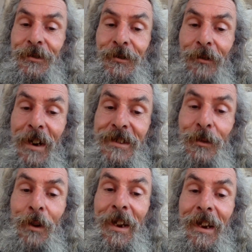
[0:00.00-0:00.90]
Straight
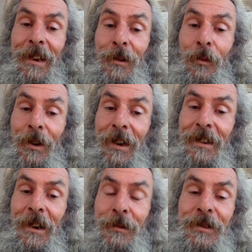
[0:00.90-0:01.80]
away, what I
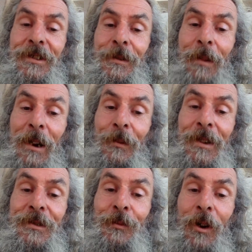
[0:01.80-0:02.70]
notice about
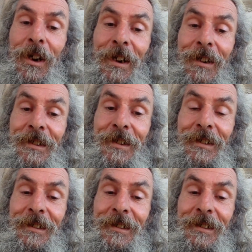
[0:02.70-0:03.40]
this word,